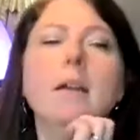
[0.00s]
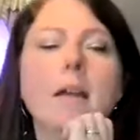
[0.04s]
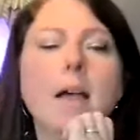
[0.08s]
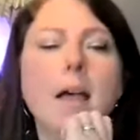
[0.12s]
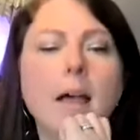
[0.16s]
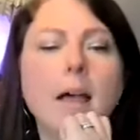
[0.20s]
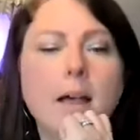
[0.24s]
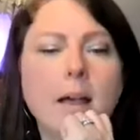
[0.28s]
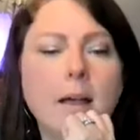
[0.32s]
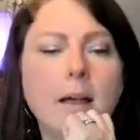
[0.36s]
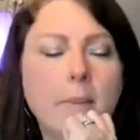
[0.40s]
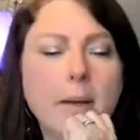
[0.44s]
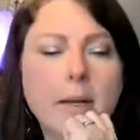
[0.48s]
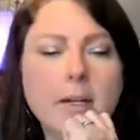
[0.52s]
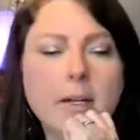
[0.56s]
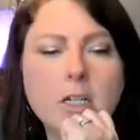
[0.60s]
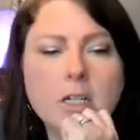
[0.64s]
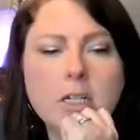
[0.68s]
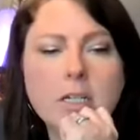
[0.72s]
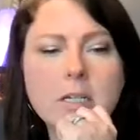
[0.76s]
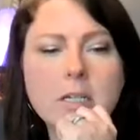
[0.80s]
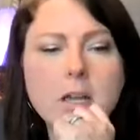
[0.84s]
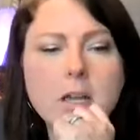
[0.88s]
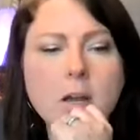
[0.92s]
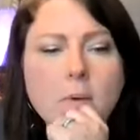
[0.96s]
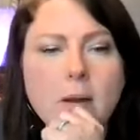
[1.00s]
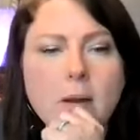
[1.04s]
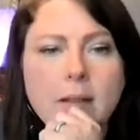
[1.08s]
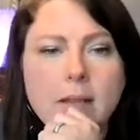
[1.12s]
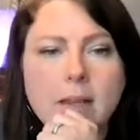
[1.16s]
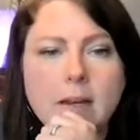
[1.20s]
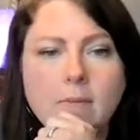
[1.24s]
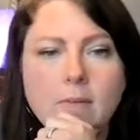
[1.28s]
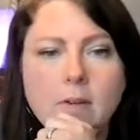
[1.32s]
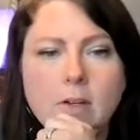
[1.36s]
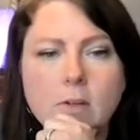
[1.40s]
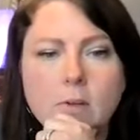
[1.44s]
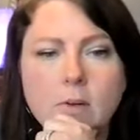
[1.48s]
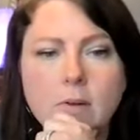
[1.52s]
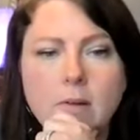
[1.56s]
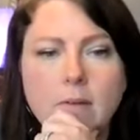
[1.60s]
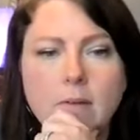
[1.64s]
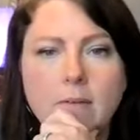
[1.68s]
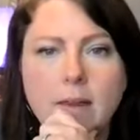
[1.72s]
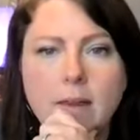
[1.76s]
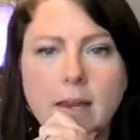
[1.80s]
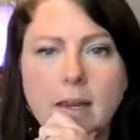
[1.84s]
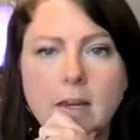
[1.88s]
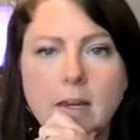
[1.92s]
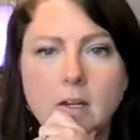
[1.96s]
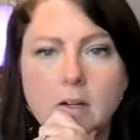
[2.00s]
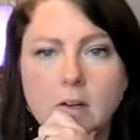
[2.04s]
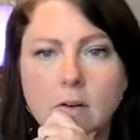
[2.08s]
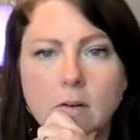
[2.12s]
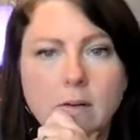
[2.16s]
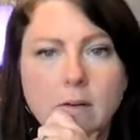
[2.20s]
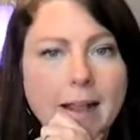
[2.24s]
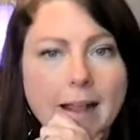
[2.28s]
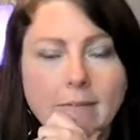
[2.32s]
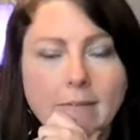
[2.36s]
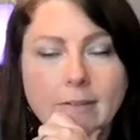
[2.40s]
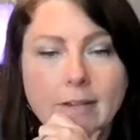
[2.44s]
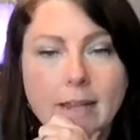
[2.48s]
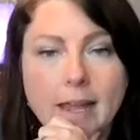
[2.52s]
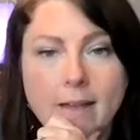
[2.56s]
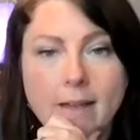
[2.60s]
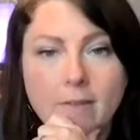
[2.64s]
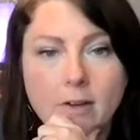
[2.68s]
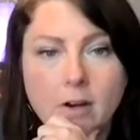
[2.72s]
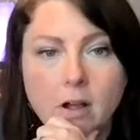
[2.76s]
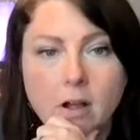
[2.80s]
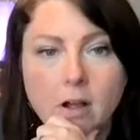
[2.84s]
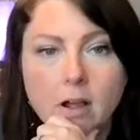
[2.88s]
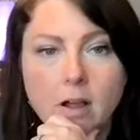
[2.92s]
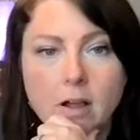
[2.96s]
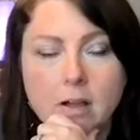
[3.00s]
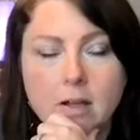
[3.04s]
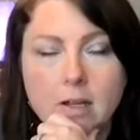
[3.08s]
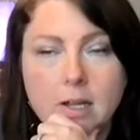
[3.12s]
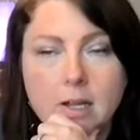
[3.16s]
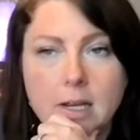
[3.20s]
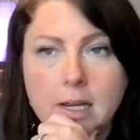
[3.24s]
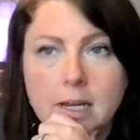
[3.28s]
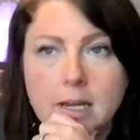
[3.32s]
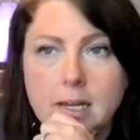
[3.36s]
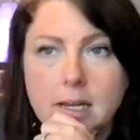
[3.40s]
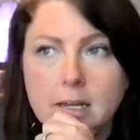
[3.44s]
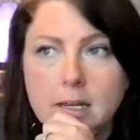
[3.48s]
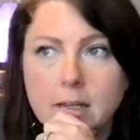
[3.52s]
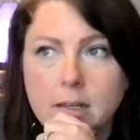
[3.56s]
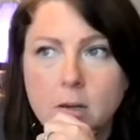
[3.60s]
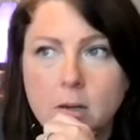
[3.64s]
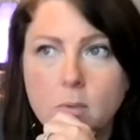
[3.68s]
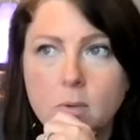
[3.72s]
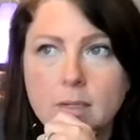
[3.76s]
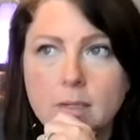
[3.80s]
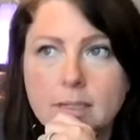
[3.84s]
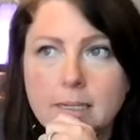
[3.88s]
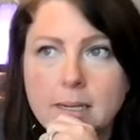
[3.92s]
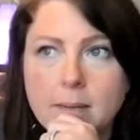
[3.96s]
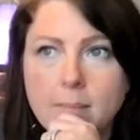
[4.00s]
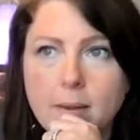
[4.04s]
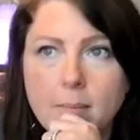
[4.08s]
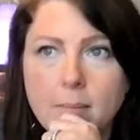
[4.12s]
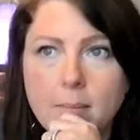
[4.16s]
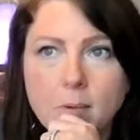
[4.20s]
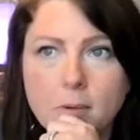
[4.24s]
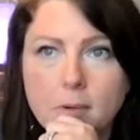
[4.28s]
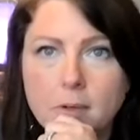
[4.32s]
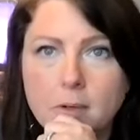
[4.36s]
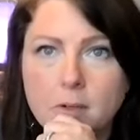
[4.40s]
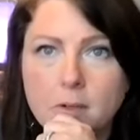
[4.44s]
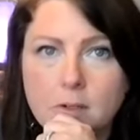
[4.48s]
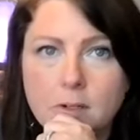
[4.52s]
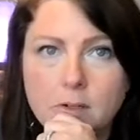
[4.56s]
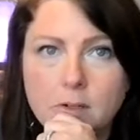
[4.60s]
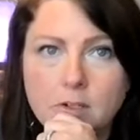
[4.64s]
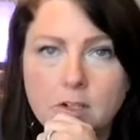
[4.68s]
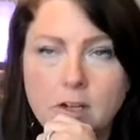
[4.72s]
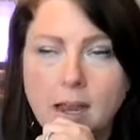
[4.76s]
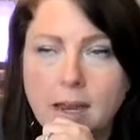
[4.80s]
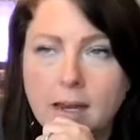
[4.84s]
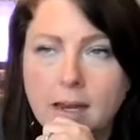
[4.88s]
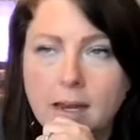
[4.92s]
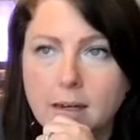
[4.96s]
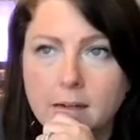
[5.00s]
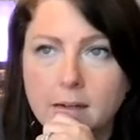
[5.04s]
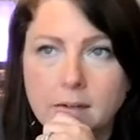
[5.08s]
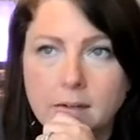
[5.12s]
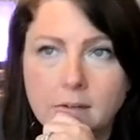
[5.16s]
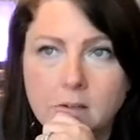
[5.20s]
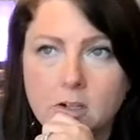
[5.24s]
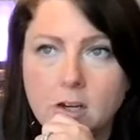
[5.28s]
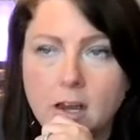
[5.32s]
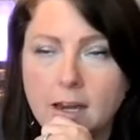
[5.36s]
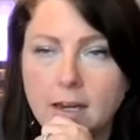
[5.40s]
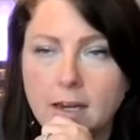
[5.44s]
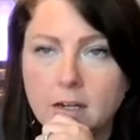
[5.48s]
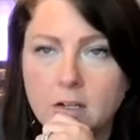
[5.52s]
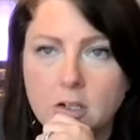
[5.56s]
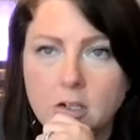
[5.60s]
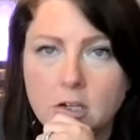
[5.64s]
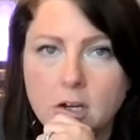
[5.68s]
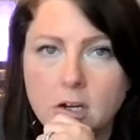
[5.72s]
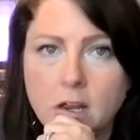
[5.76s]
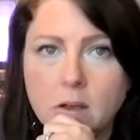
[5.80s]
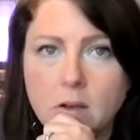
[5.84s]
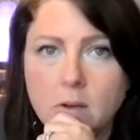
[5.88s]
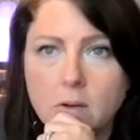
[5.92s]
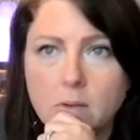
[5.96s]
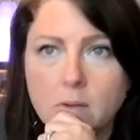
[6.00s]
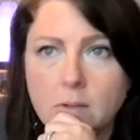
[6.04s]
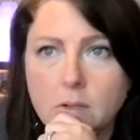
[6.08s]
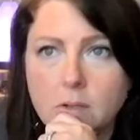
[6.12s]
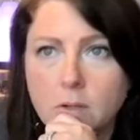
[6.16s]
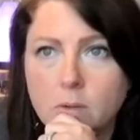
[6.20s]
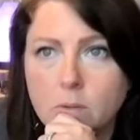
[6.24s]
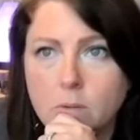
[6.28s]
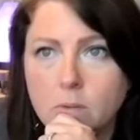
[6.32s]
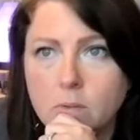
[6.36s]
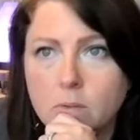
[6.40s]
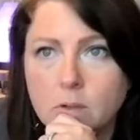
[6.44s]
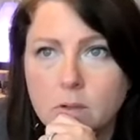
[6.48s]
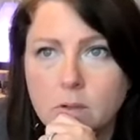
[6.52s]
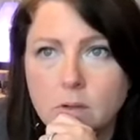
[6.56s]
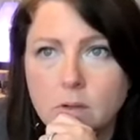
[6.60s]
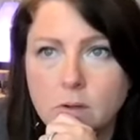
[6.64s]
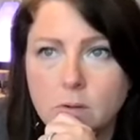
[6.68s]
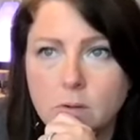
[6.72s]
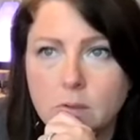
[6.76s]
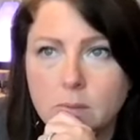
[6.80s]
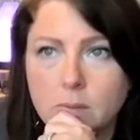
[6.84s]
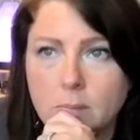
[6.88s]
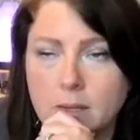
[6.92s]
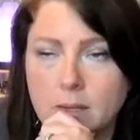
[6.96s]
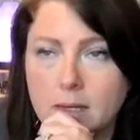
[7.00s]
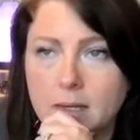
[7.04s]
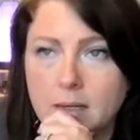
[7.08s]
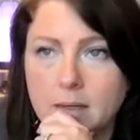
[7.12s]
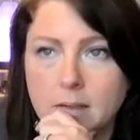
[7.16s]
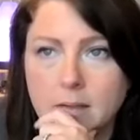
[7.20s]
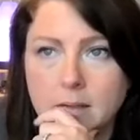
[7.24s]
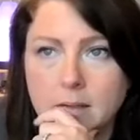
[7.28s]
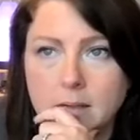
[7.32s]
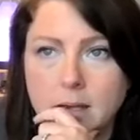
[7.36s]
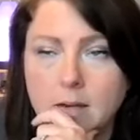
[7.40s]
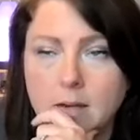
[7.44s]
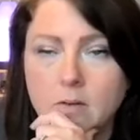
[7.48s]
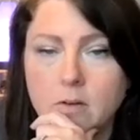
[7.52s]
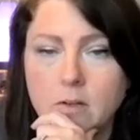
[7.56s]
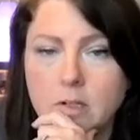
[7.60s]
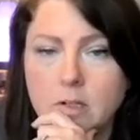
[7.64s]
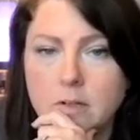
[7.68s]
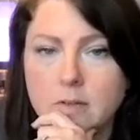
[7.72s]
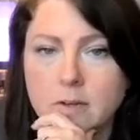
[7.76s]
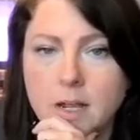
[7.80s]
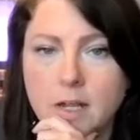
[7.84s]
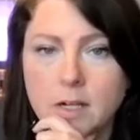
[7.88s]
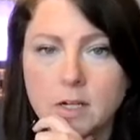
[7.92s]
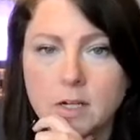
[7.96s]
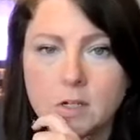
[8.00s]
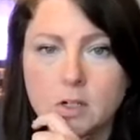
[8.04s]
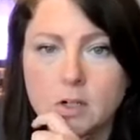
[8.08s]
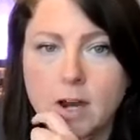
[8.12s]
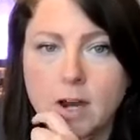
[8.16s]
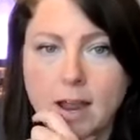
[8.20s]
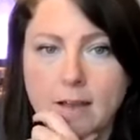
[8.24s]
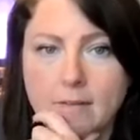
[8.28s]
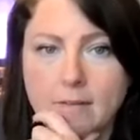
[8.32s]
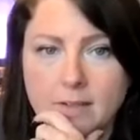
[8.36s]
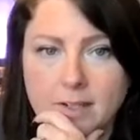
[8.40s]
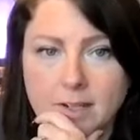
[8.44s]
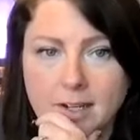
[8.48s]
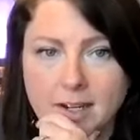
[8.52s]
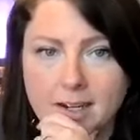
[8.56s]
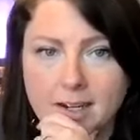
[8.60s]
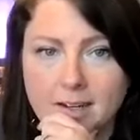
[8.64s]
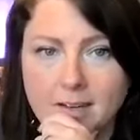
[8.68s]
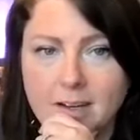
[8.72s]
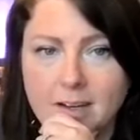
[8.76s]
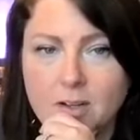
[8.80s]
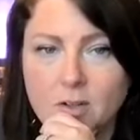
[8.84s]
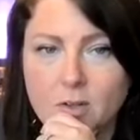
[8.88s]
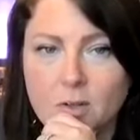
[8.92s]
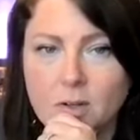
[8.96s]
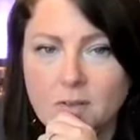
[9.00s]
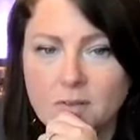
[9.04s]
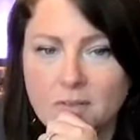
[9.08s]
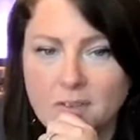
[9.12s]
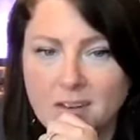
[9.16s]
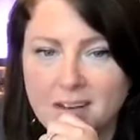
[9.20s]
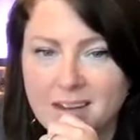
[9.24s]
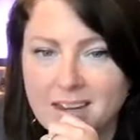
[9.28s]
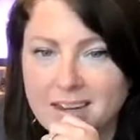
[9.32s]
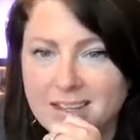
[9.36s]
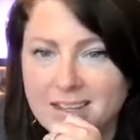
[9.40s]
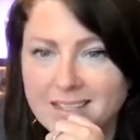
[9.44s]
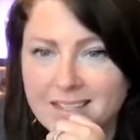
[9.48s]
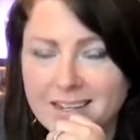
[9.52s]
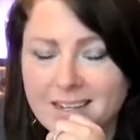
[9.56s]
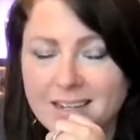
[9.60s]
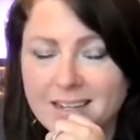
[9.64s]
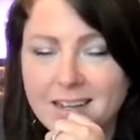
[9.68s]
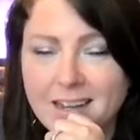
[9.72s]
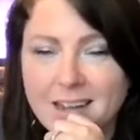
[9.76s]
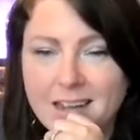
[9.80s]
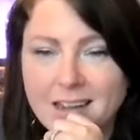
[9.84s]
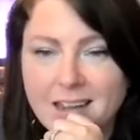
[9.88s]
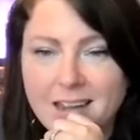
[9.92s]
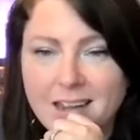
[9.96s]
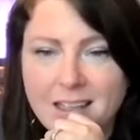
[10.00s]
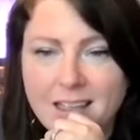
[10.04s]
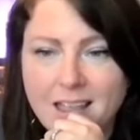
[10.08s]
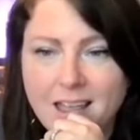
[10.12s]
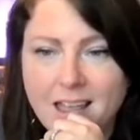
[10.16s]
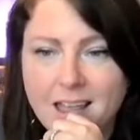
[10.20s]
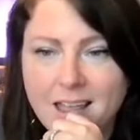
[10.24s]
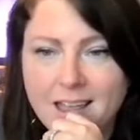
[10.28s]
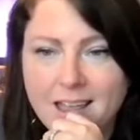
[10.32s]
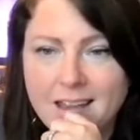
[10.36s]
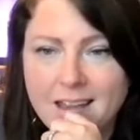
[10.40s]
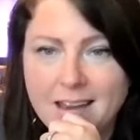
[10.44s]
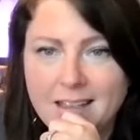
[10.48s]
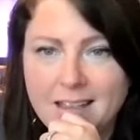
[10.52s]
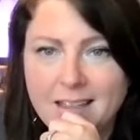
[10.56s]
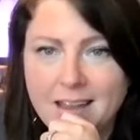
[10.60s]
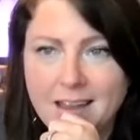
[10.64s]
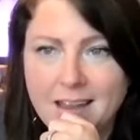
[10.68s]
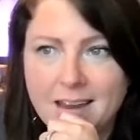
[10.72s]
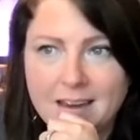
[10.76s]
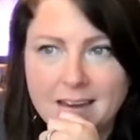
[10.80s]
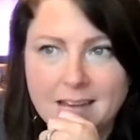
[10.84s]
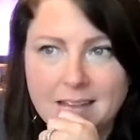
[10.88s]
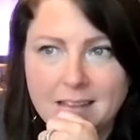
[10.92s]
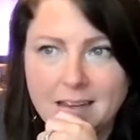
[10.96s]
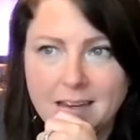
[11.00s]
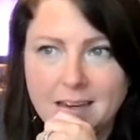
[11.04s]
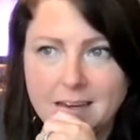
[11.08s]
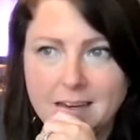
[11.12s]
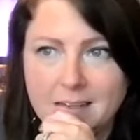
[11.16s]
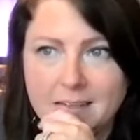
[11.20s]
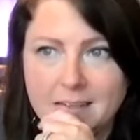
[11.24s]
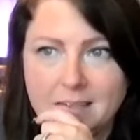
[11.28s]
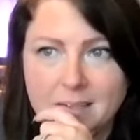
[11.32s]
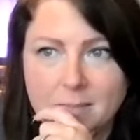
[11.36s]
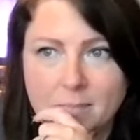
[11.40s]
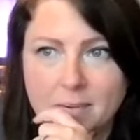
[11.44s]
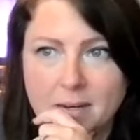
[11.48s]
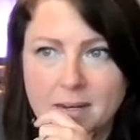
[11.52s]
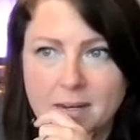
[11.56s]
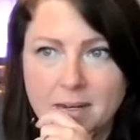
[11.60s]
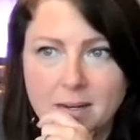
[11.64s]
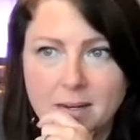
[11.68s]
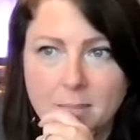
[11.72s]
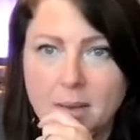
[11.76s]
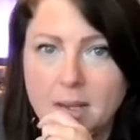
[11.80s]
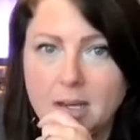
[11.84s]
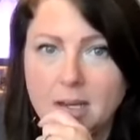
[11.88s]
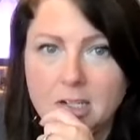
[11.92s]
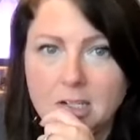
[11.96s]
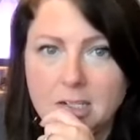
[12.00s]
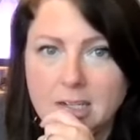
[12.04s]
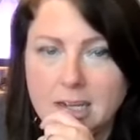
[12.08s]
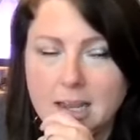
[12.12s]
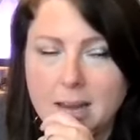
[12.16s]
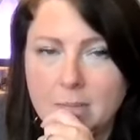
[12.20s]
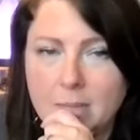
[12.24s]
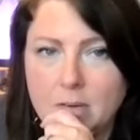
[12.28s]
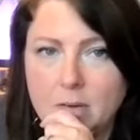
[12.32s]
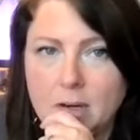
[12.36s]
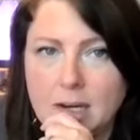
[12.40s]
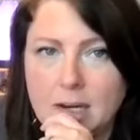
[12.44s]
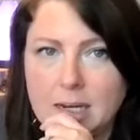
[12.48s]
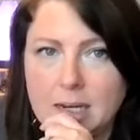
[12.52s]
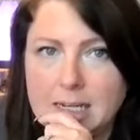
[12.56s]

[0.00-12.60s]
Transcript: But just knowing that if you do an event, you don't have to have it all. You will see people who do giant, giant shows who spend hundreds of dollars traveling and entry fees. And they spend a bunch of time doing